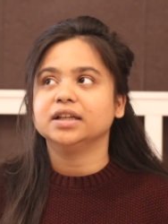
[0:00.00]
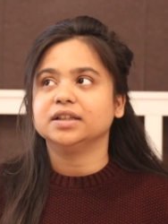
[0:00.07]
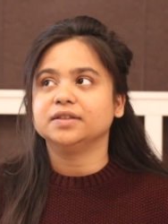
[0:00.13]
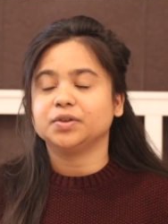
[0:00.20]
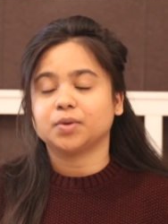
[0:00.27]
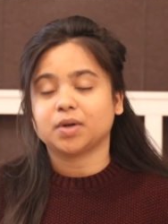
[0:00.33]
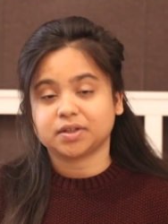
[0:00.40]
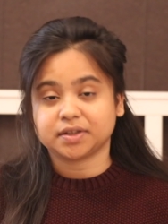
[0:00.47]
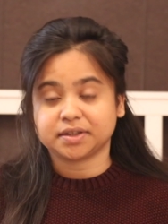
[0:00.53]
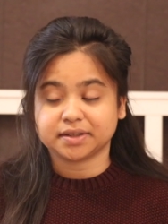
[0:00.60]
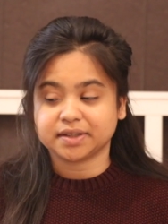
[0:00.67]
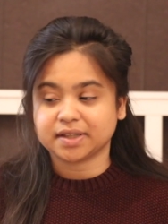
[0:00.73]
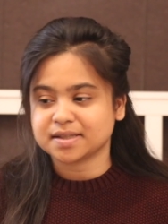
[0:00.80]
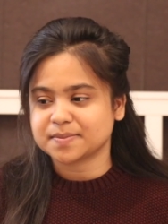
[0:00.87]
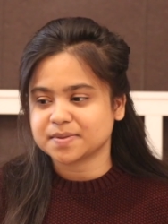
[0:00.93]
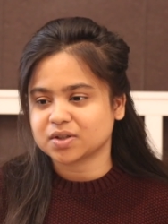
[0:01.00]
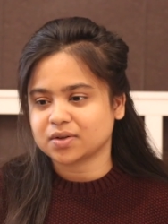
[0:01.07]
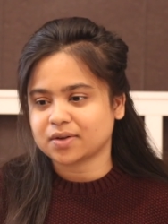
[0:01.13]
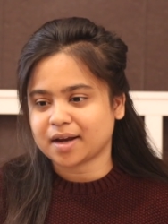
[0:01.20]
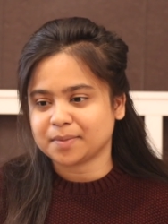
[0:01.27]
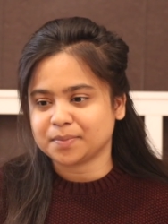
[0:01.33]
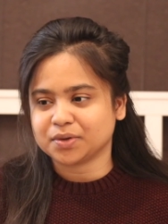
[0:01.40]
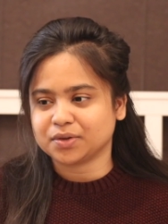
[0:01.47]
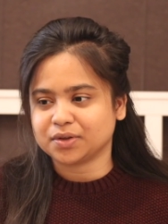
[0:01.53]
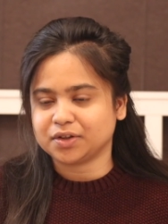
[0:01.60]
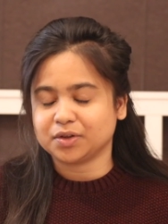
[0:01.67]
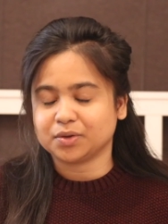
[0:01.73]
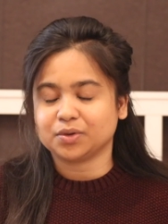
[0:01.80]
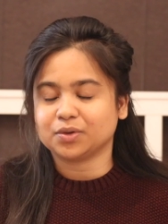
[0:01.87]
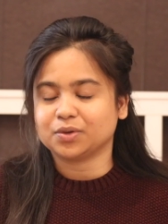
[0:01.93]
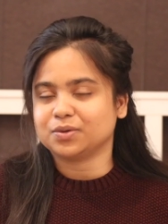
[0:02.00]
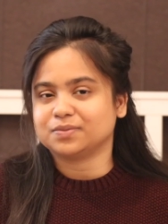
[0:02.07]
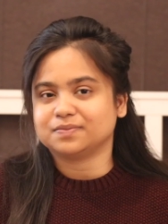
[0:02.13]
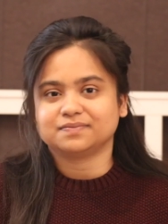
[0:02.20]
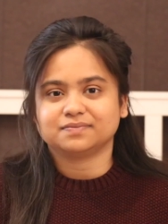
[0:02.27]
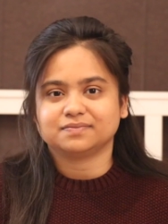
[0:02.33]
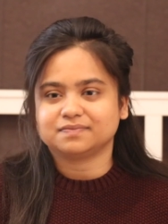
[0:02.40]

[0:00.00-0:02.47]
If you are a returning subscriber, you know,